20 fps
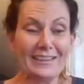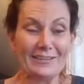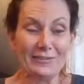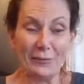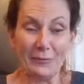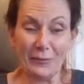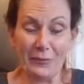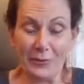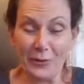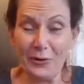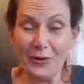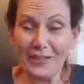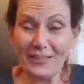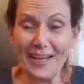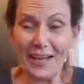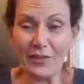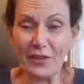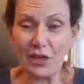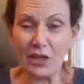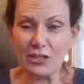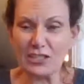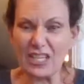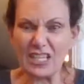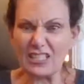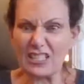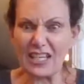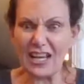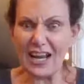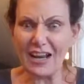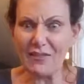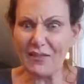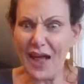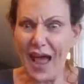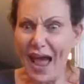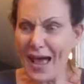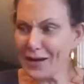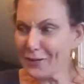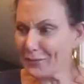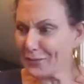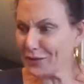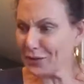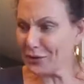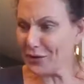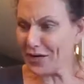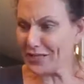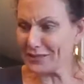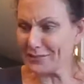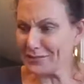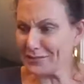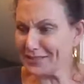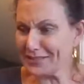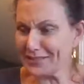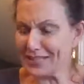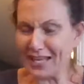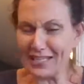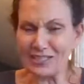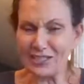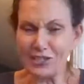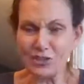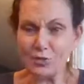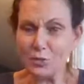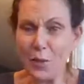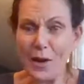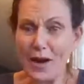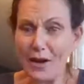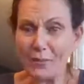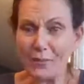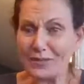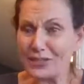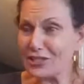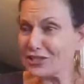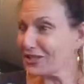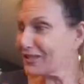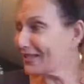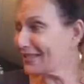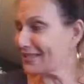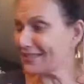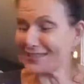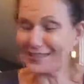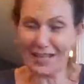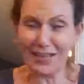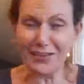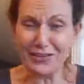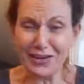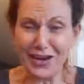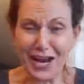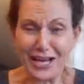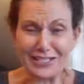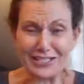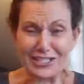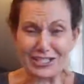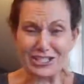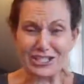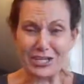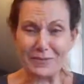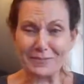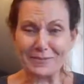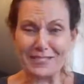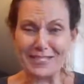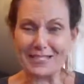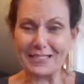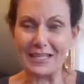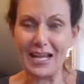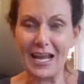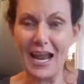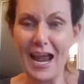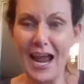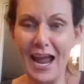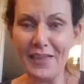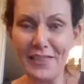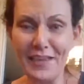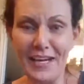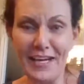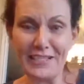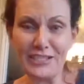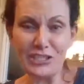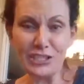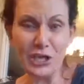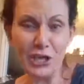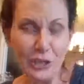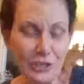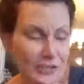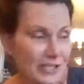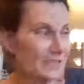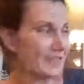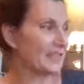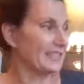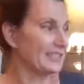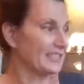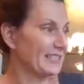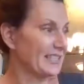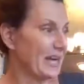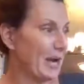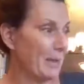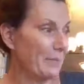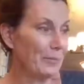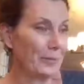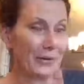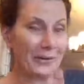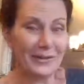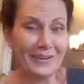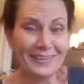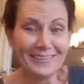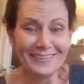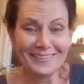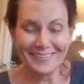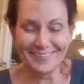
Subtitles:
so we're going down the coast. I said, I've had it with you guys. I swear, we're just going to sell you guys to gypsies. And then I turned to this couple.